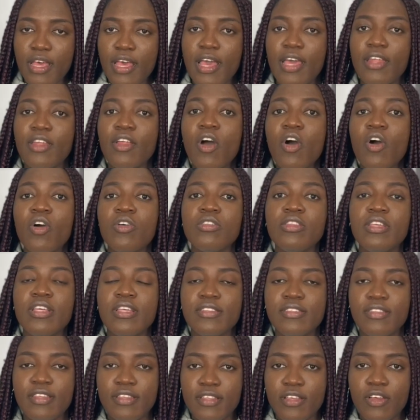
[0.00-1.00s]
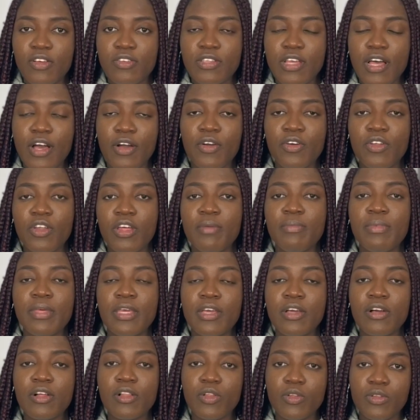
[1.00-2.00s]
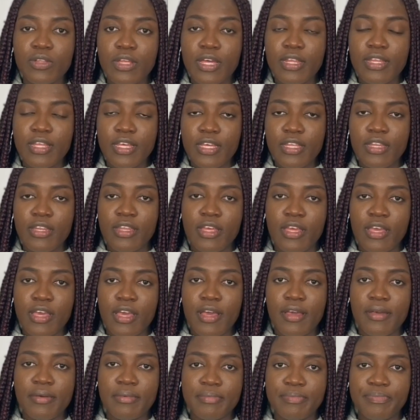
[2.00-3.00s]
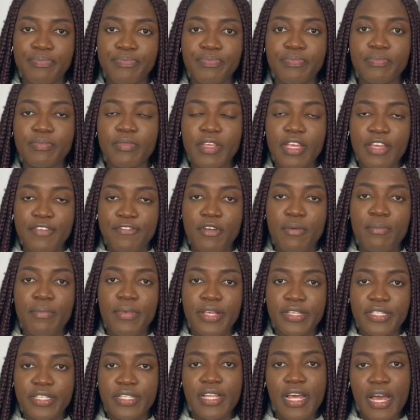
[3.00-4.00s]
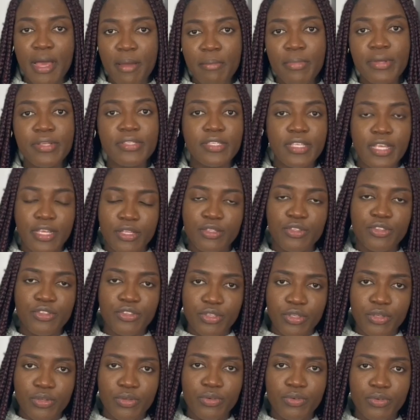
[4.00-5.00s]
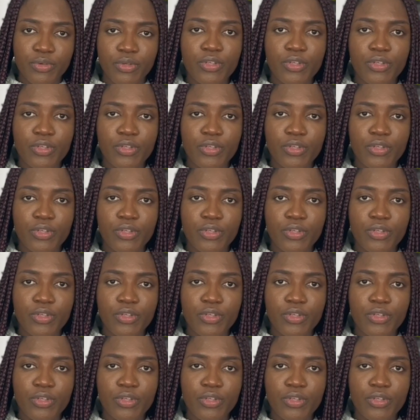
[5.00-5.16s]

And all these details are going to be included in the information Humber sends you.